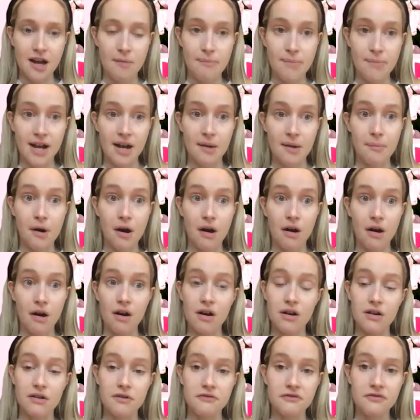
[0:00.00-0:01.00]
bigger part
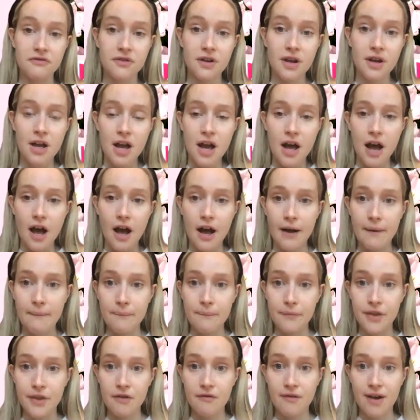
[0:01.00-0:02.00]
of
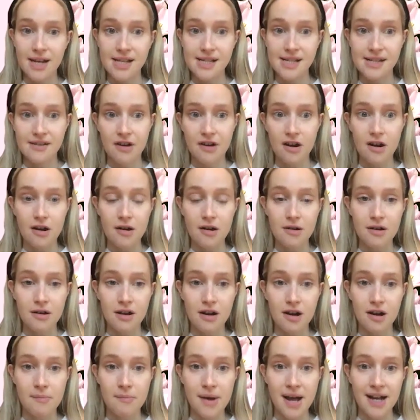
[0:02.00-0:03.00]
the rest of
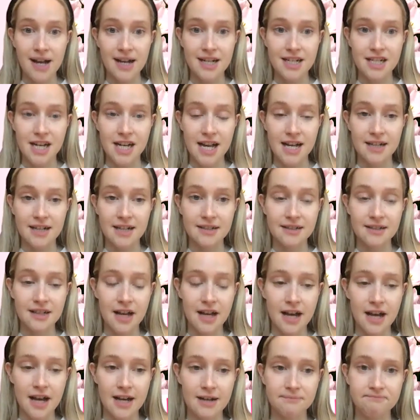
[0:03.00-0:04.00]
our packaging.
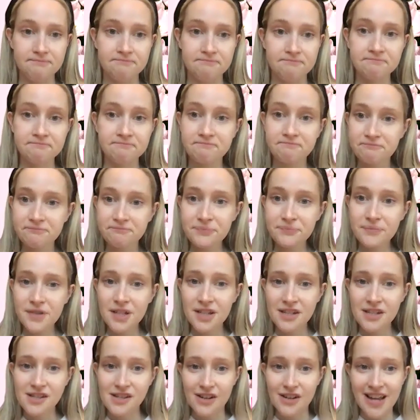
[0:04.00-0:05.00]

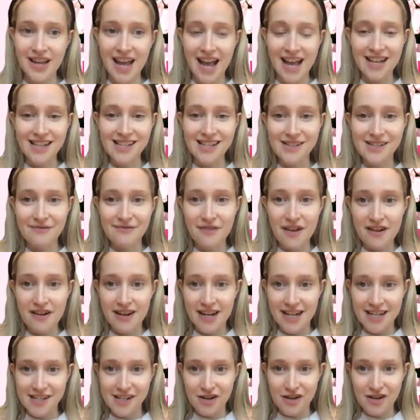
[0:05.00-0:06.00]
So yes,
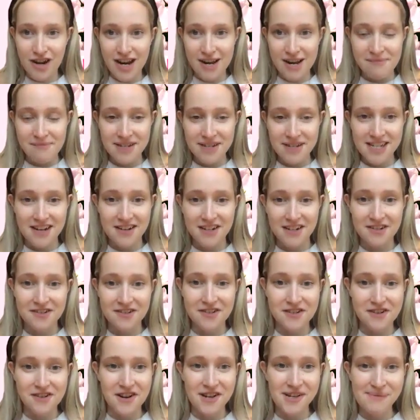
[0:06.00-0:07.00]
it's a great material,
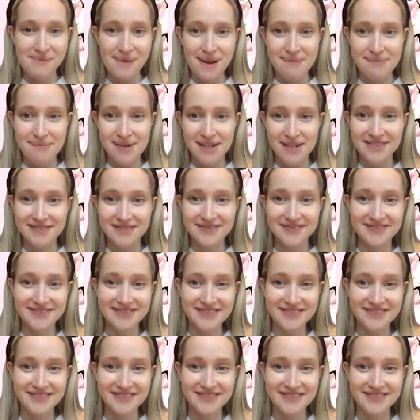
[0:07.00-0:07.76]
the grass paper.